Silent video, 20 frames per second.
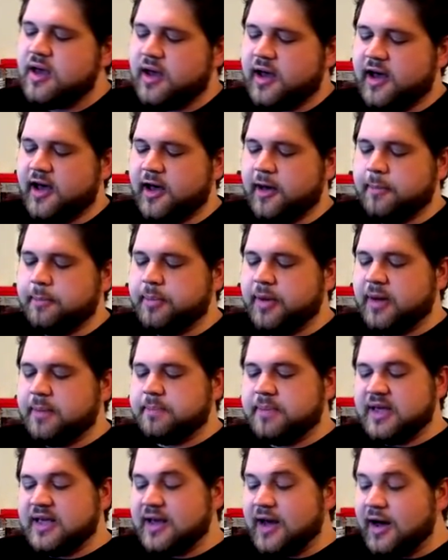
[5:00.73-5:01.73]

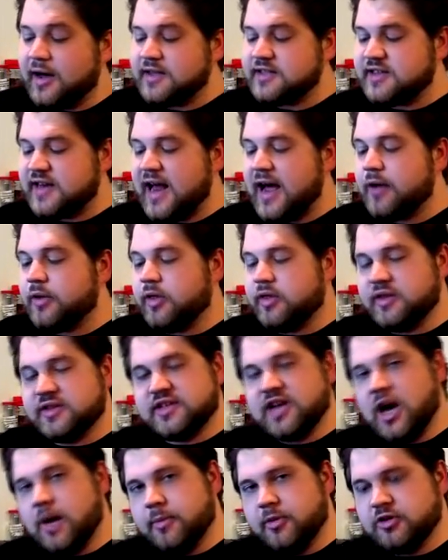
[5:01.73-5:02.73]
But because now that
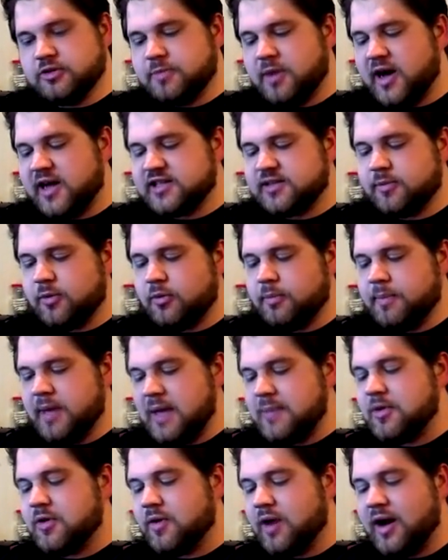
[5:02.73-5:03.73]
this combo is possible,
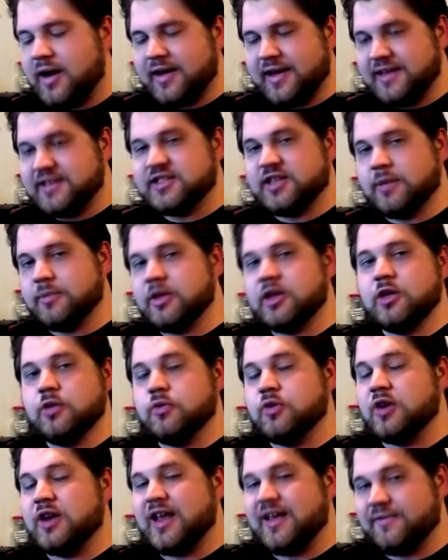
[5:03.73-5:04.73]
Baby Rock is something
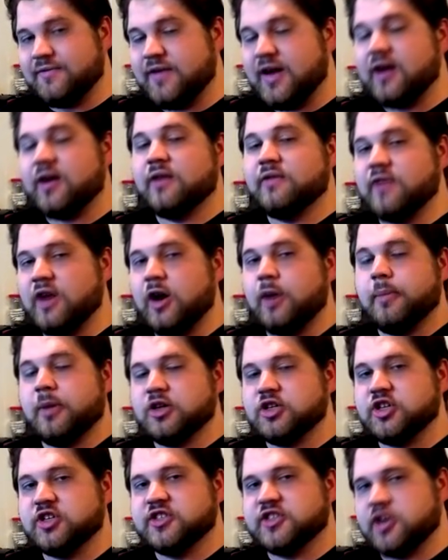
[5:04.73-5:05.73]
you could very, very
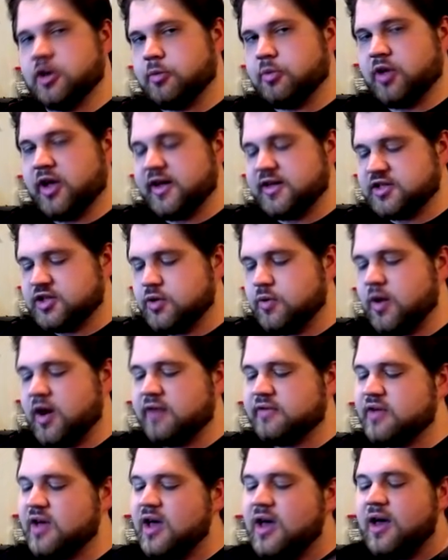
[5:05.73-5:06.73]
much consider playing two
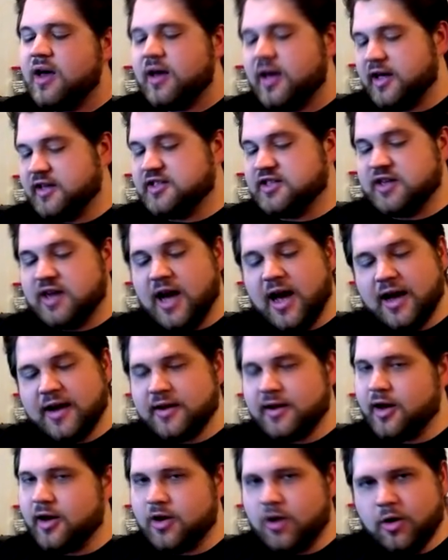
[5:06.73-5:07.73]
of. It's
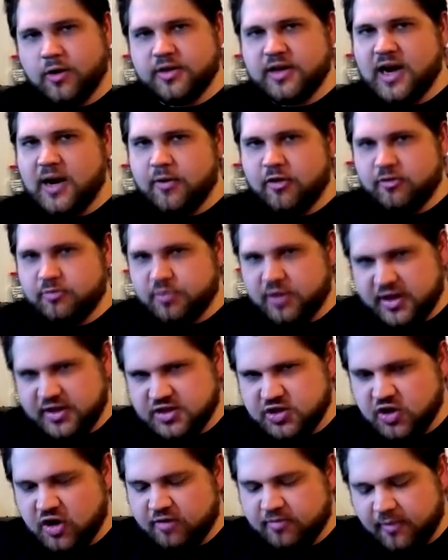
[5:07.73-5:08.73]
not a card that I would have
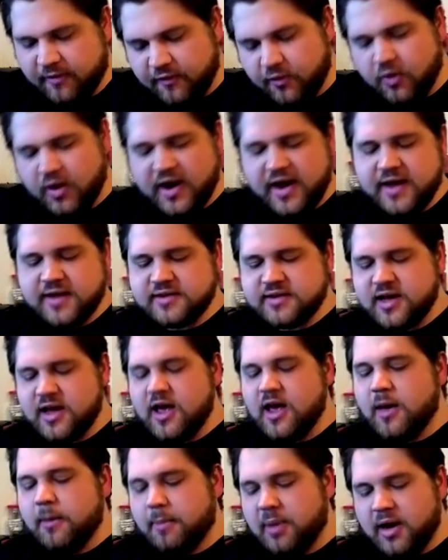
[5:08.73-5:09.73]
played two of beforehand,
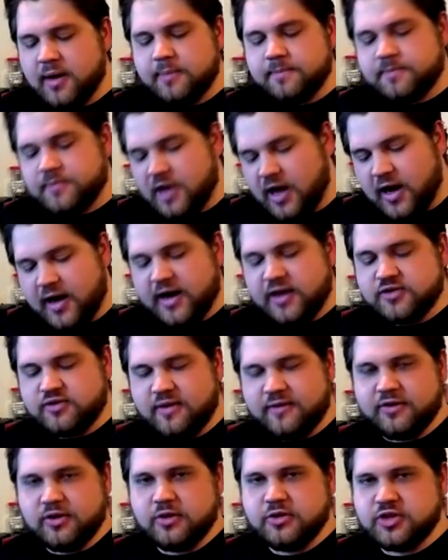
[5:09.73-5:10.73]
but Odd Eyes
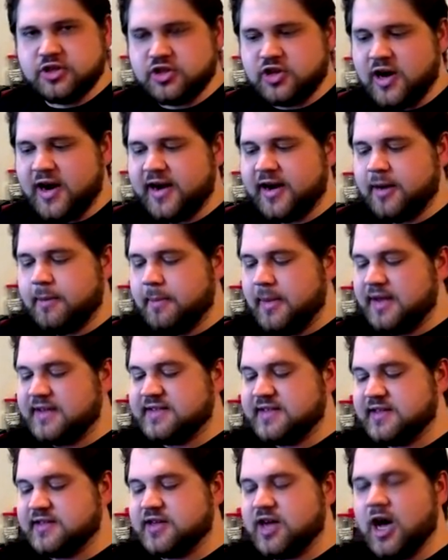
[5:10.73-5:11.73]
Revolution Dragon
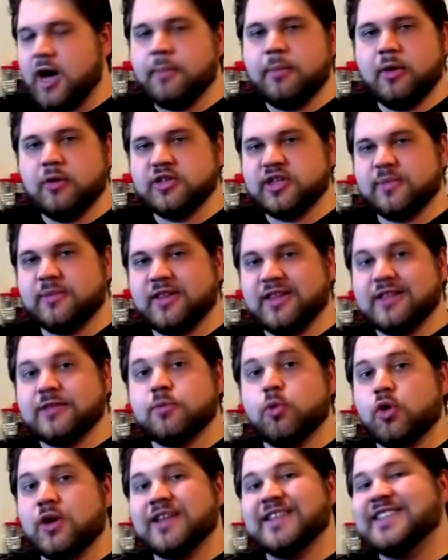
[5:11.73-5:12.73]
makes this combo something
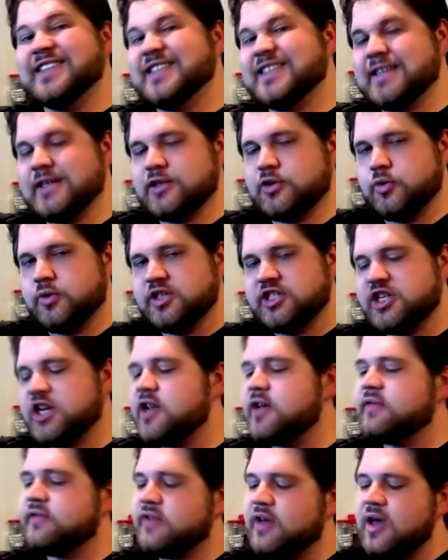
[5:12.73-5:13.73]
that's more consistent to
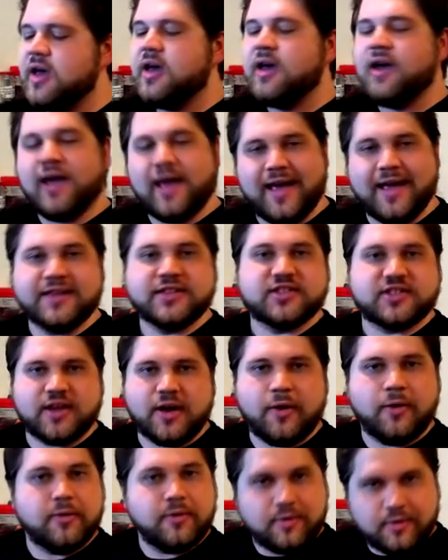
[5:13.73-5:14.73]
achieve, and
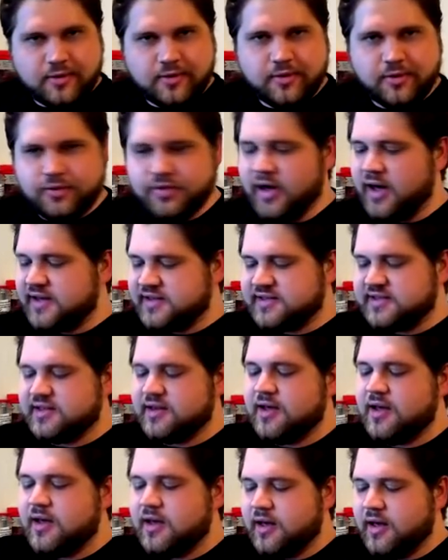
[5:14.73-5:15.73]
so, thus,
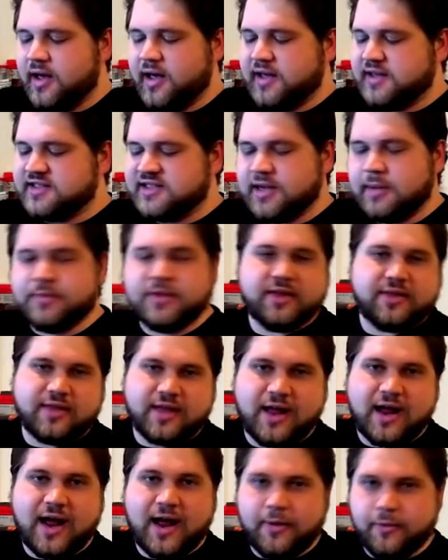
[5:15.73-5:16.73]
it's something
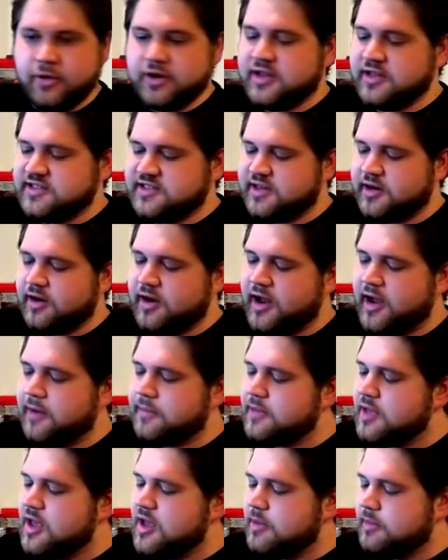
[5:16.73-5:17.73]
that I would consider
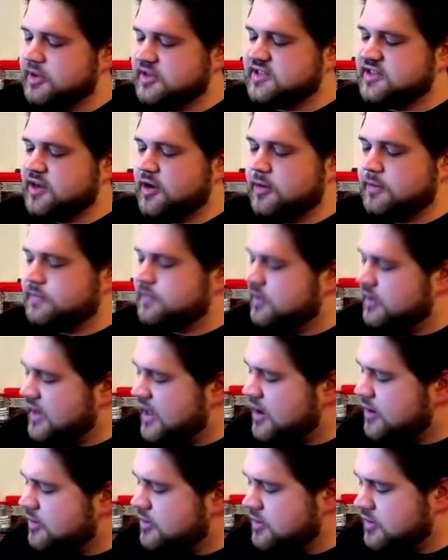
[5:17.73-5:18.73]
now. But so,
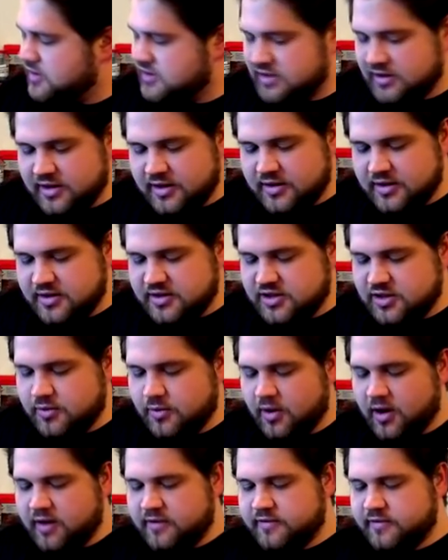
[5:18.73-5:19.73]
now you get to link these
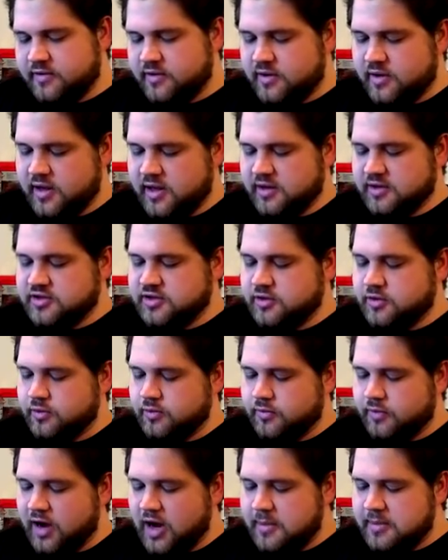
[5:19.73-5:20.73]
two off into
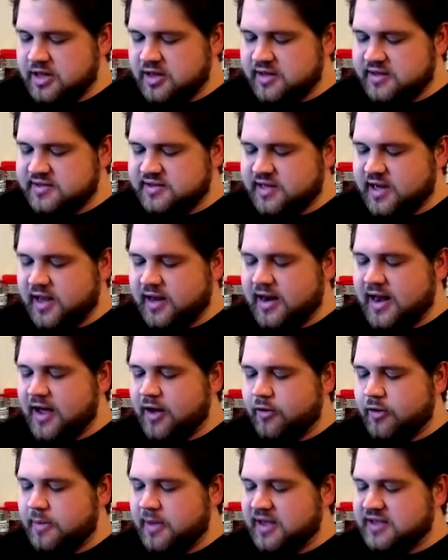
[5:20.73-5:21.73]
Romulus, and
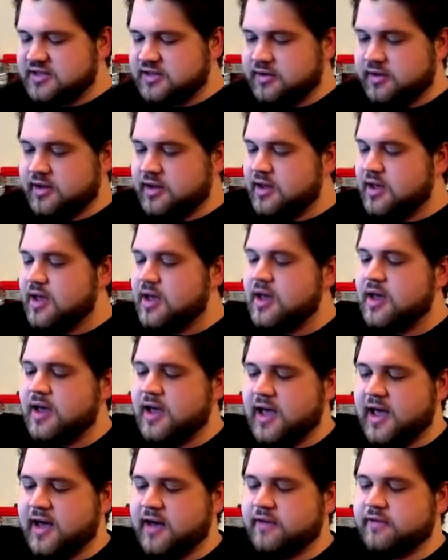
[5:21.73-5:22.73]
now we basically
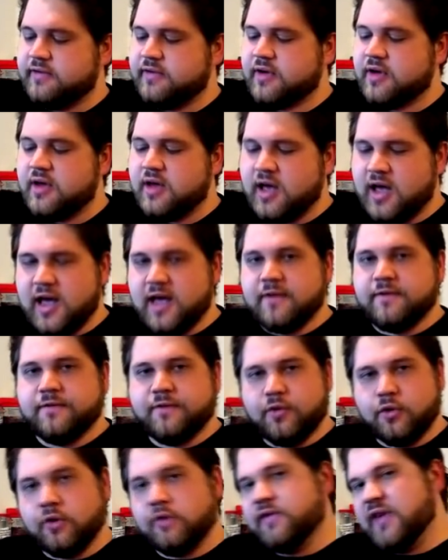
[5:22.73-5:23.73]
have a
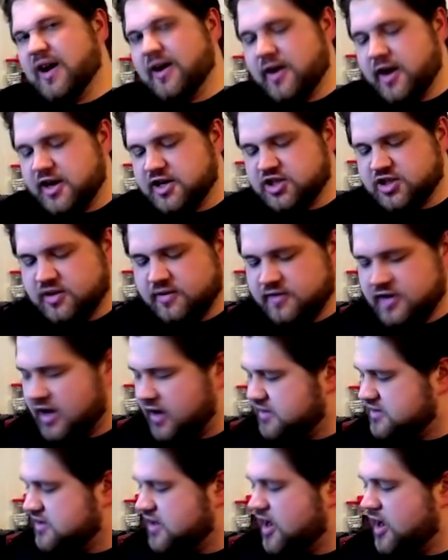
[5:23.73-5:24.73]
full variation of
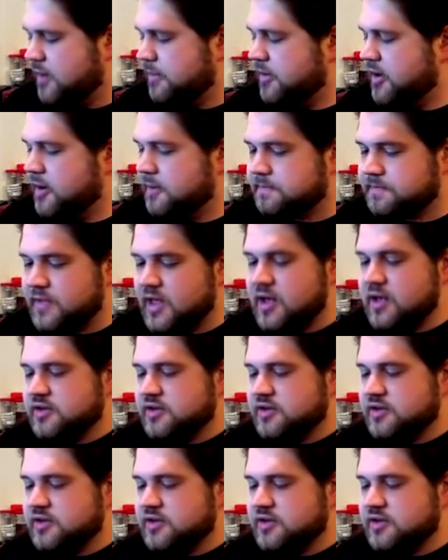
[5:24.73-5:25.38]
Duck's combo.